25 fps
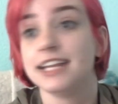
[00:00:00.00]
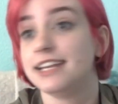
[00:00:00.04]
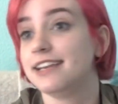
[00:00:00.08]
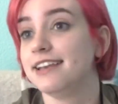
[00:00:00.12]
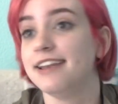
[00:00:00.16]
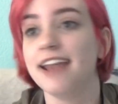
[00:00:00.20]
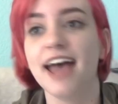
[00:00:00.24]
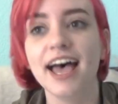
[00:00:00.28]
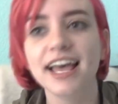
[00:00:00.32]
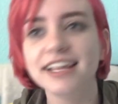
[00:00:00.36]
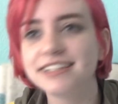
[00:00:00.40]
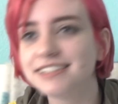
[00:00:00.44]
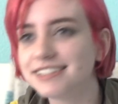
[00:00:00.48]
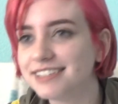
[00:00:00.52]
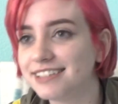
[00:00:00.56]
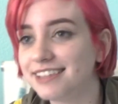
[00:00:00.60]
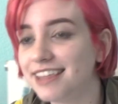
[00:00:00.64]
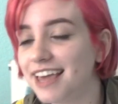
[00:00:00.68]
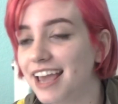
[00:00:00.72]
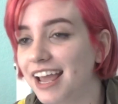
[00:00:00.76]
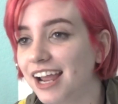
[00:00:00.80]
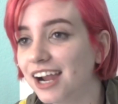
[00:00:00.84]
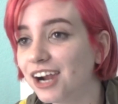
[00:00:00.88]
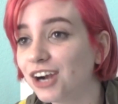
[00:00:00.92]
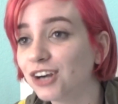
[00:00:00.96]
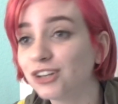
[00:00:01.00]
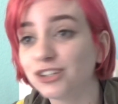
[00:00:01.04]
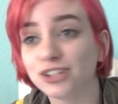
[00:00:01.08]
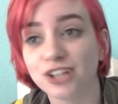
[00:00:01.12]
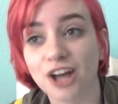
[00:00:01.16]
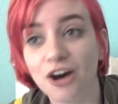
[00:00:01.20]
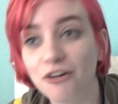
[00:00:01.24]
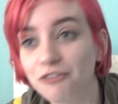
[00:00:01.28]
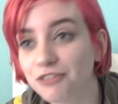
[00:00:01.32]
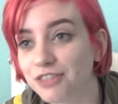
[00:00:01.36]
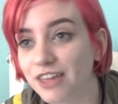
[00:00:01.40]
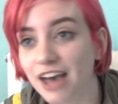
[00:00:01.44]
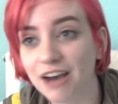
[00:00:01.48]
Ned's there,
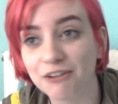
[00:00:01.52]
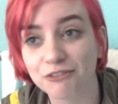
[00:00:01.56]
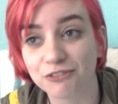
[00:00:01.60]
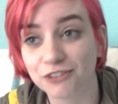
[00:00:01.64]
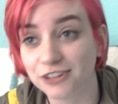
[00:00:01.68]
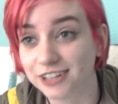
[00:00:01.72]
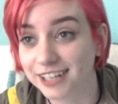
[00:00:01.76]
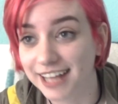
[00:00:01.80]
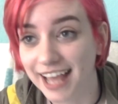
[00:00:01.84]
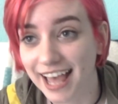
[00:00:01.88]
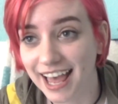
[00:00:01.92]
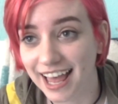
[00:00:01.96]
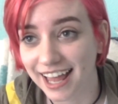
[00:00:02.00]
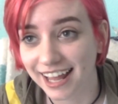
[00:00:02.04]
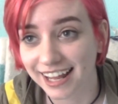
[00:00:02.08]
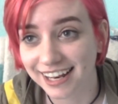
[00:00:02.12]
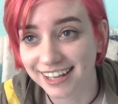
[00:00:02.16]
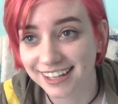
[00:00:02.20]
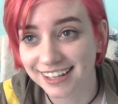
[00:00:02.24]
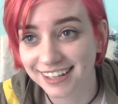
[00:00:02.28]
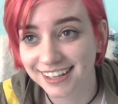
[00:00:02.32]
love that for Ned.